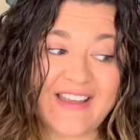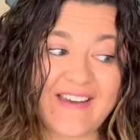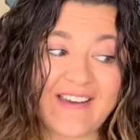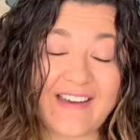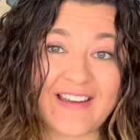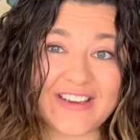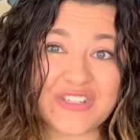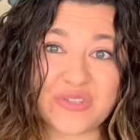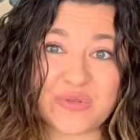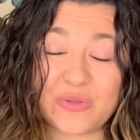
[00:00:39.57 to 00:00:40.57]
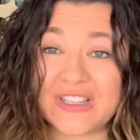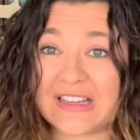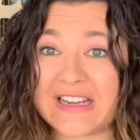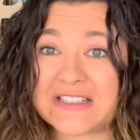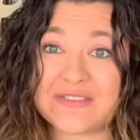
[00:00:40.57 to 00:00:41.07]
I do
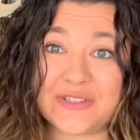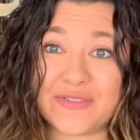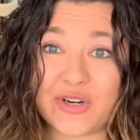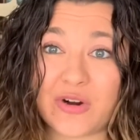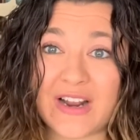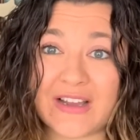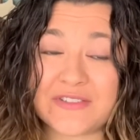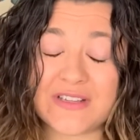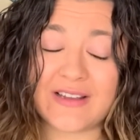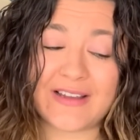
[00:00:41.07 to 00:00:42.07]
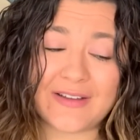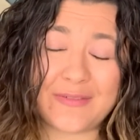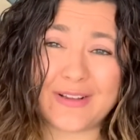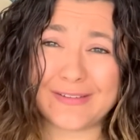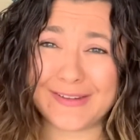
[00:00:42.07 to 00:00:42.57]
lots of different crafts. I have a
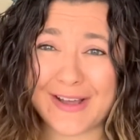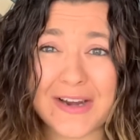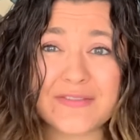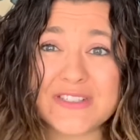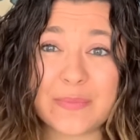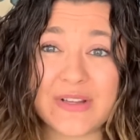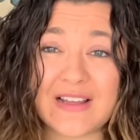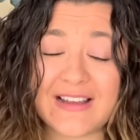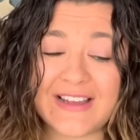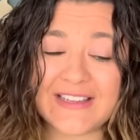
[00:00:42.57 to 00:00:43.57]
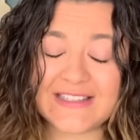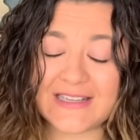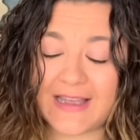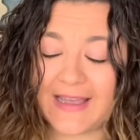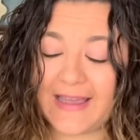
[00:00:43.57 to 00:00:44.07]
lot of supplies,
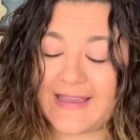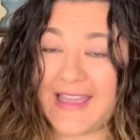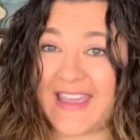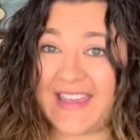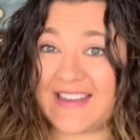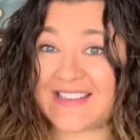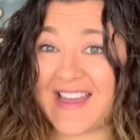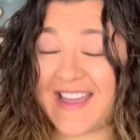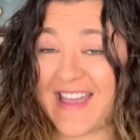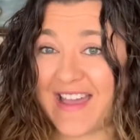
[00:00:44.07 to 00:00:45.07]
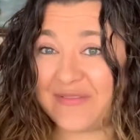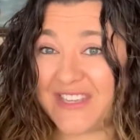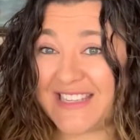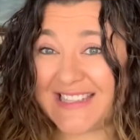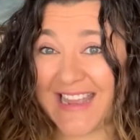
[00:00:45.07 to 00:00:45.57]
and I have these
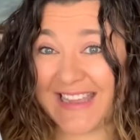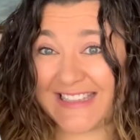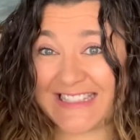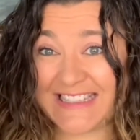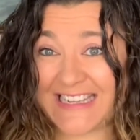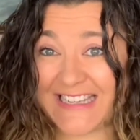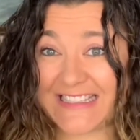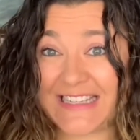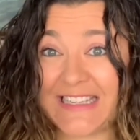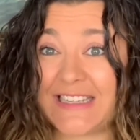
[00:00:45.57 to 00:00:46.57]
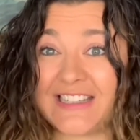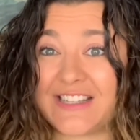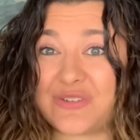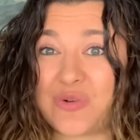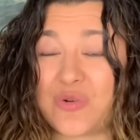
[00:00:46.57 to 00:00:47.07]
handy dandy
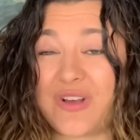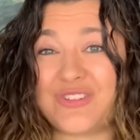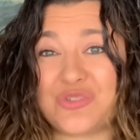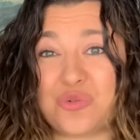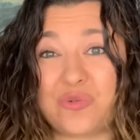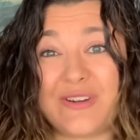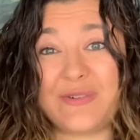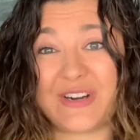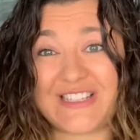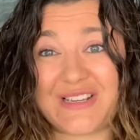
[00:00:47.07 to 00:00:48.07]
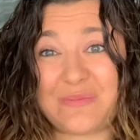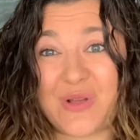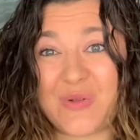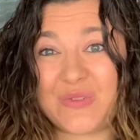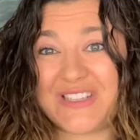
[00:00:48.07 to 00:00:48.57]
little jewelry resin
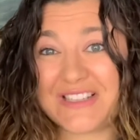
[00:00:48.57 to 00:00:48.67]
molds.